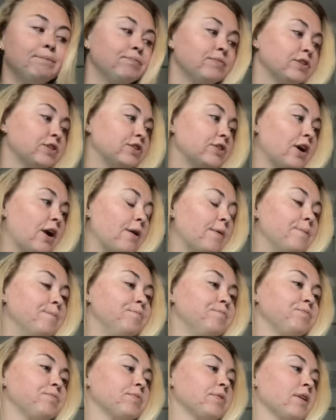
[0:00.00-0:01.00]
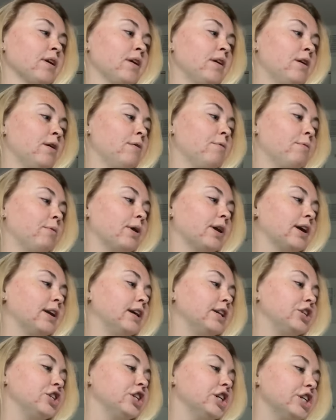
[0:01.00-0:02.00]
So we're going to
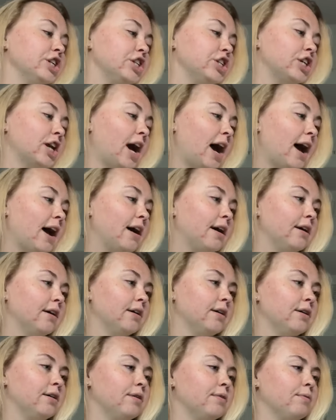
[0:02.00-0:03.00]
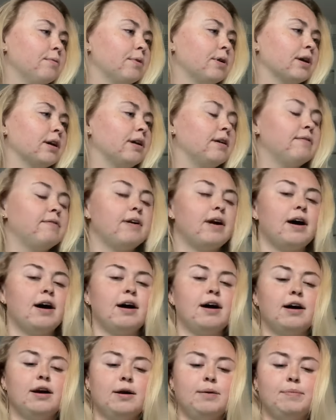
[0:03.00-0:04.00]
chit chat, we're going to
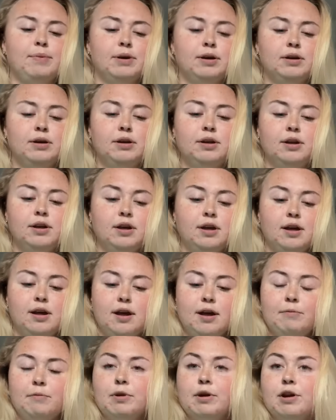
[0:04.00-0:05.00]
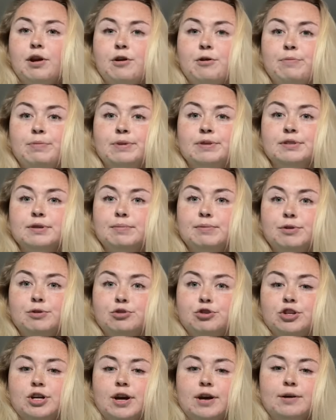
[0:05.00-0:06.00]
vibe, we're going to open some new
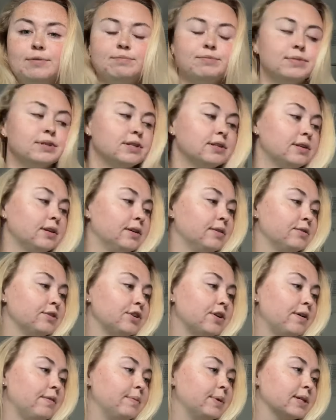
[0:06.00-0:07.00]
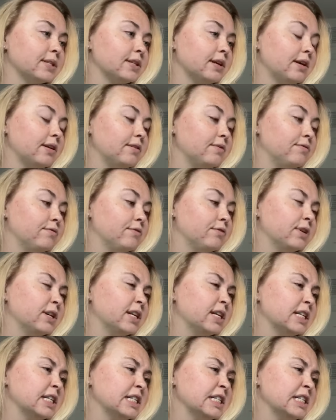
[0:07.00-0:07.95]
gems, which I'm excited for,